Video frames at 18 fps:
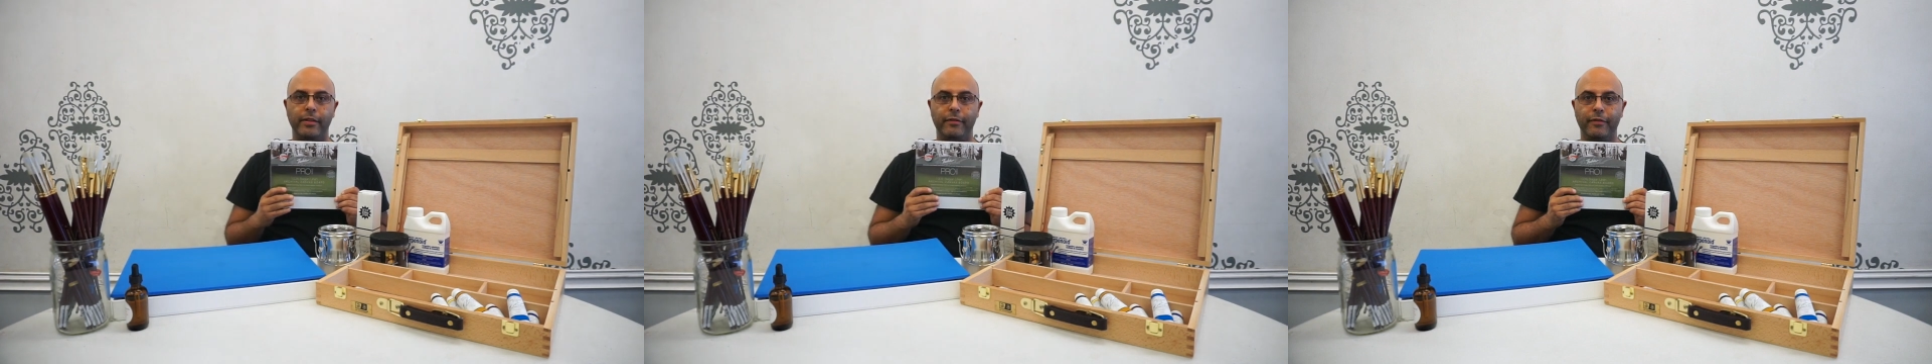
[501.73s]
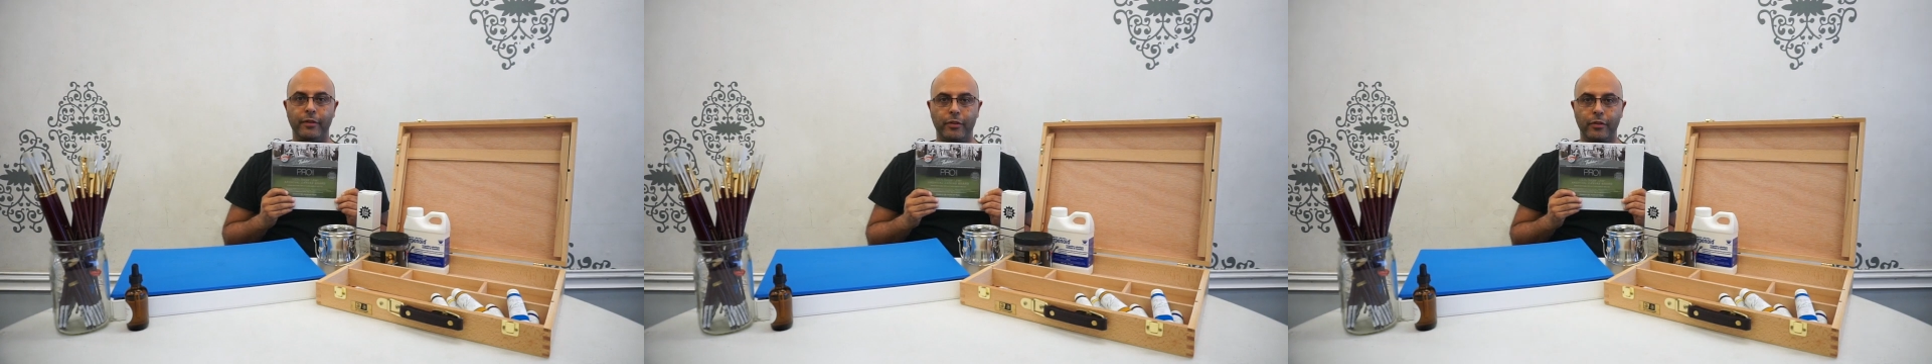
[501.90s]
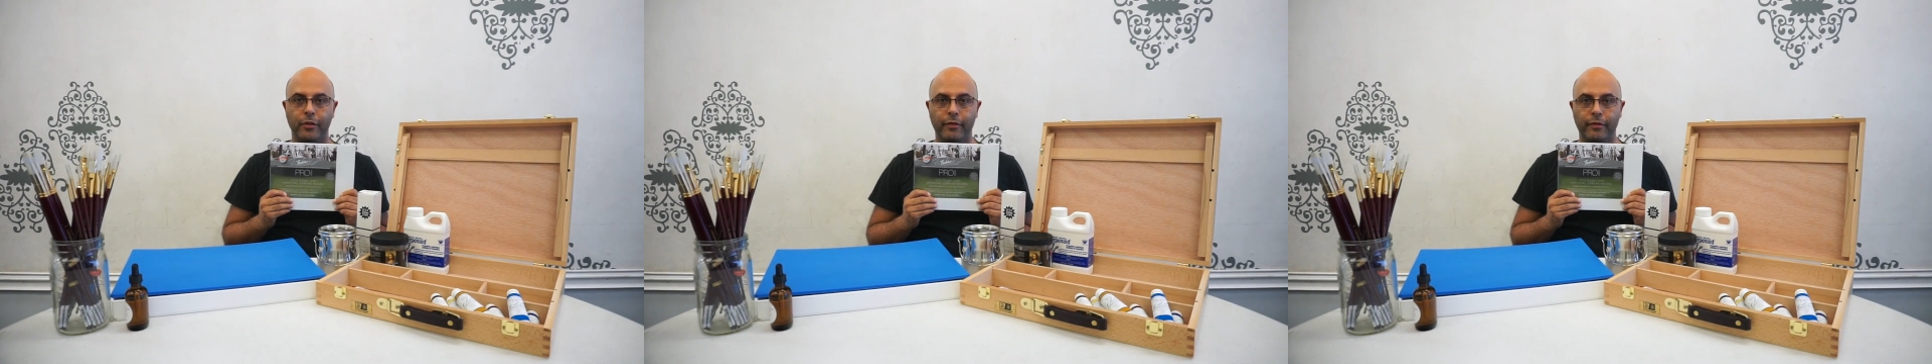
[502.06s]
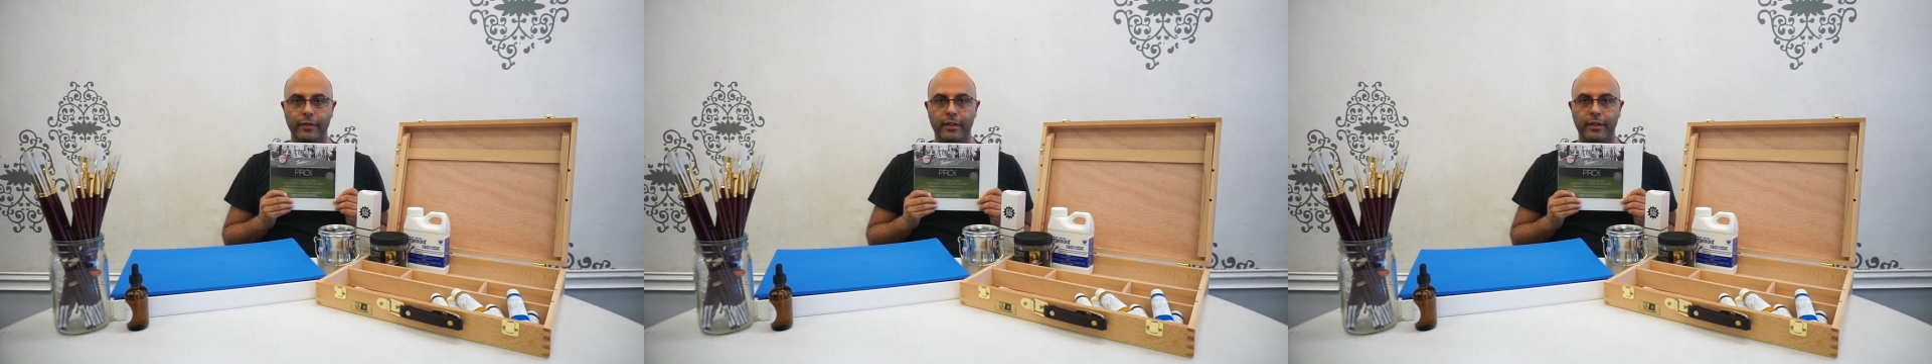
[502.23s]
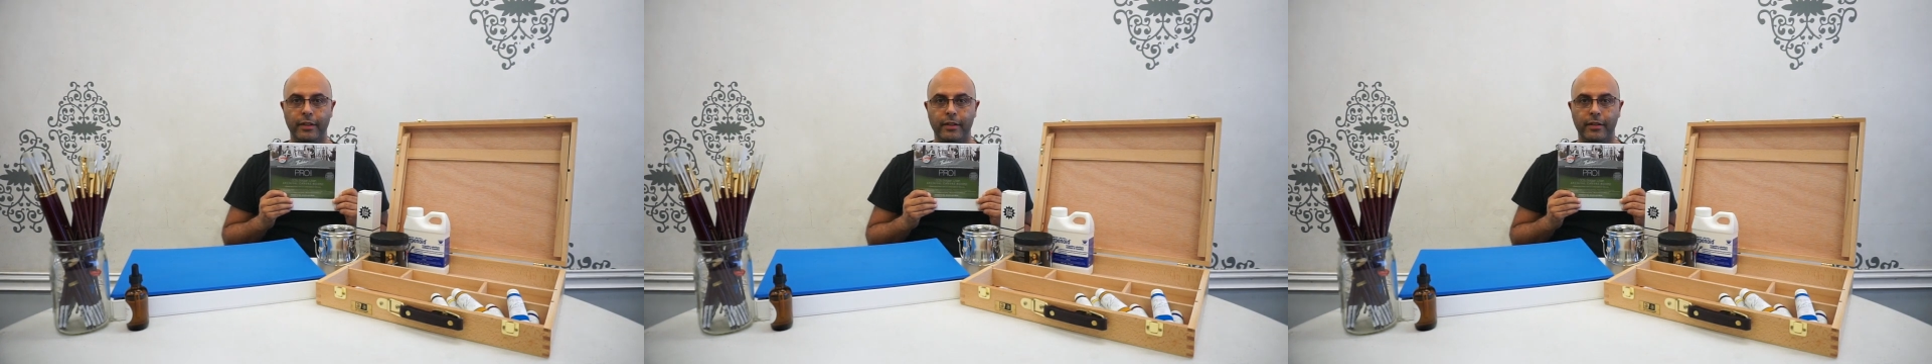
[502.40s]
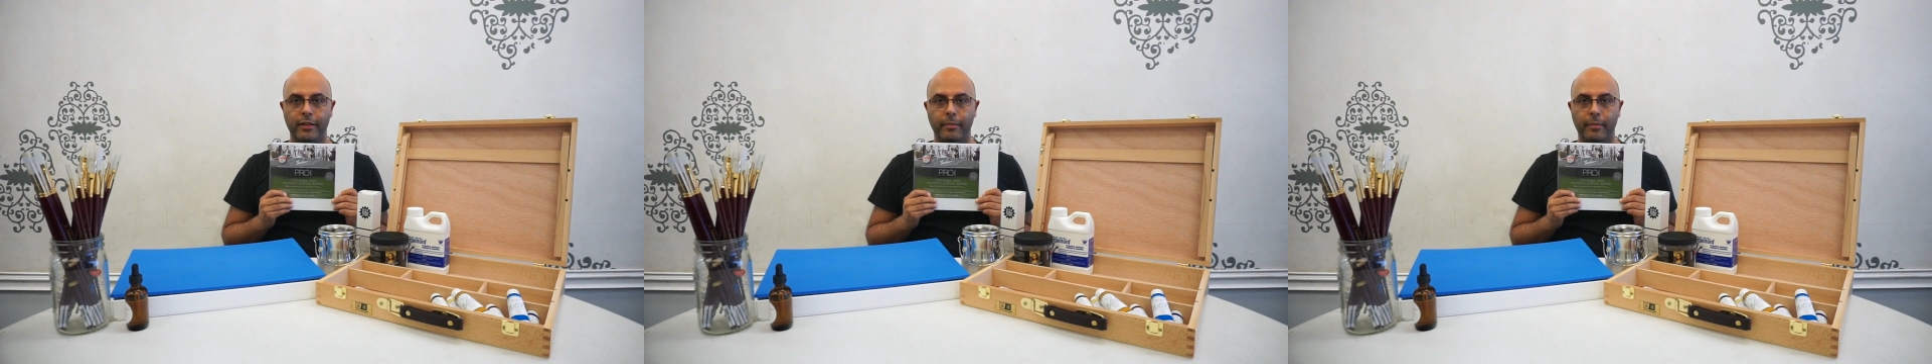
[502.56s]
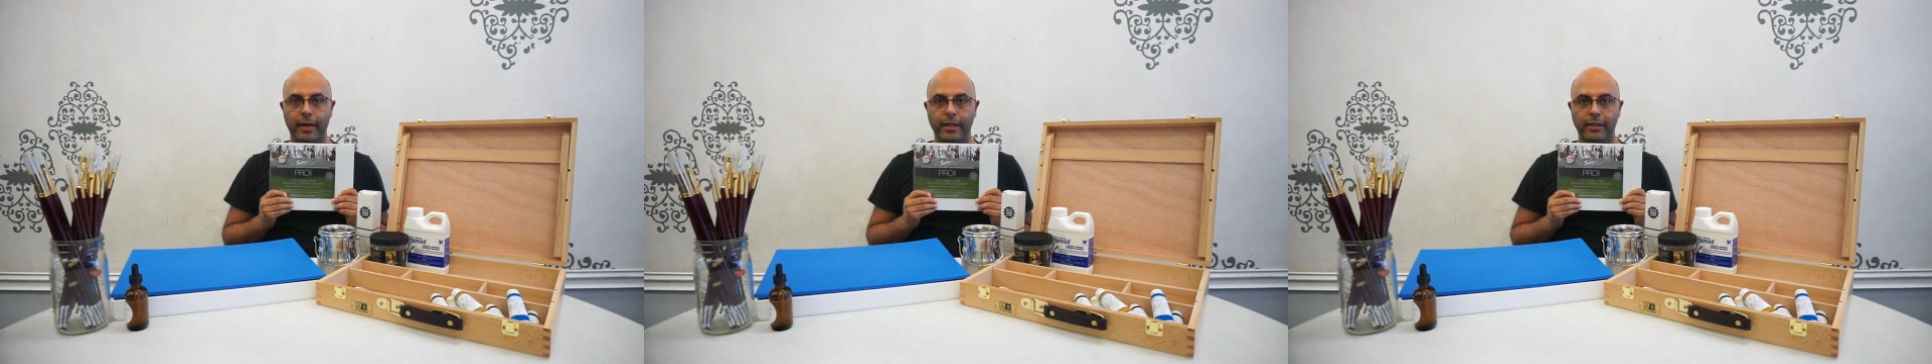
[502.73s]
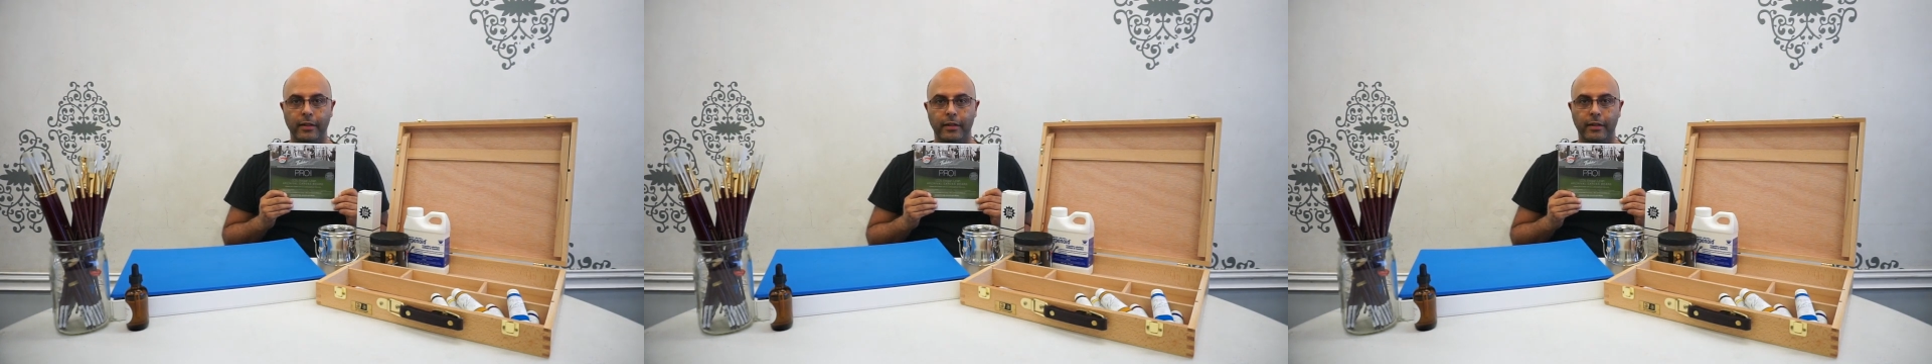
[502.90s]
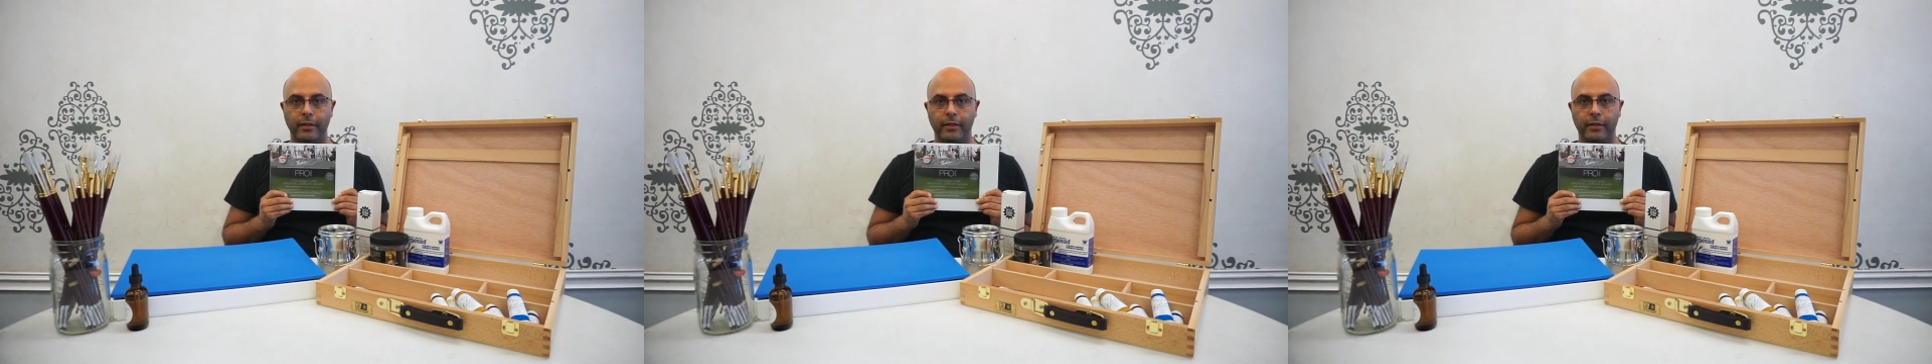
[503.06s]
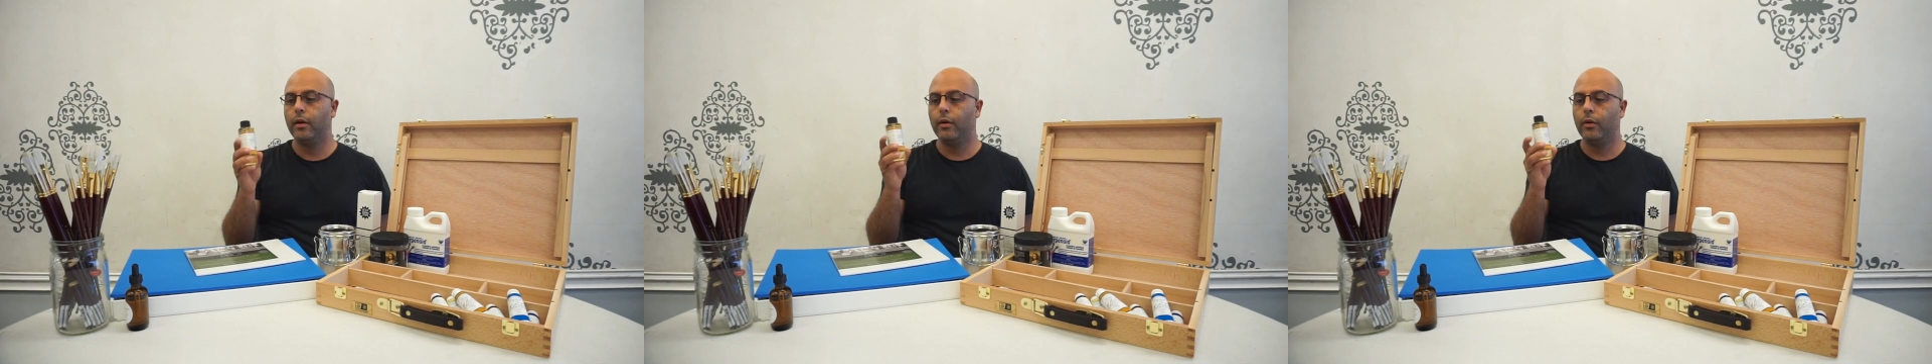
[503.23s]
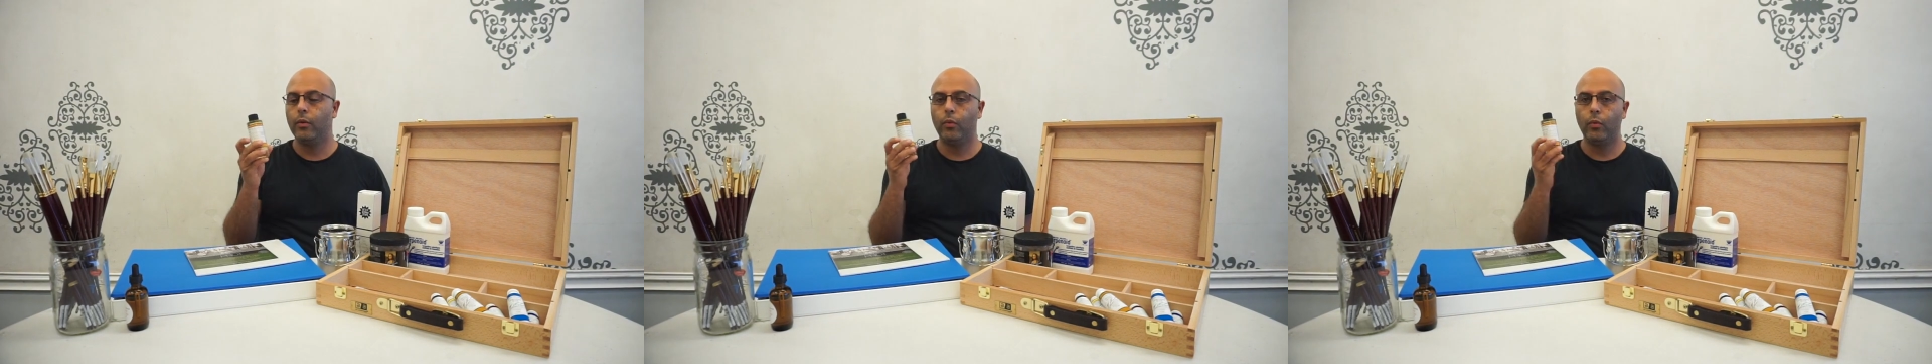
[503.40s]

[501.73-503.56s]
different surfaces to paint on.